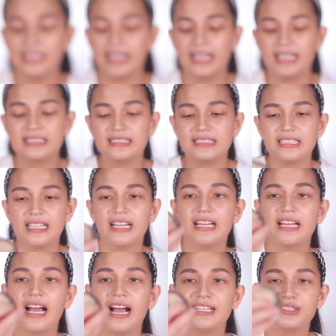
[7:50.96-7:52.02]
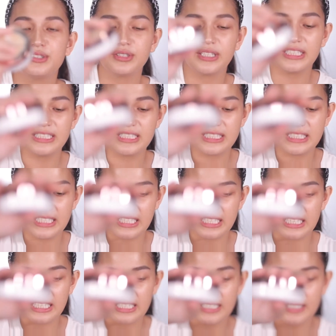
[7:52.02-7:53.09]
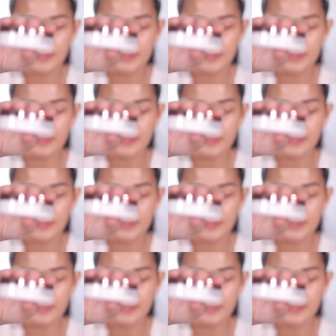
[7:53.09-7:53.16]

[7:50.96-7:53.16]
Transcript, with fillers: guys, as you can see,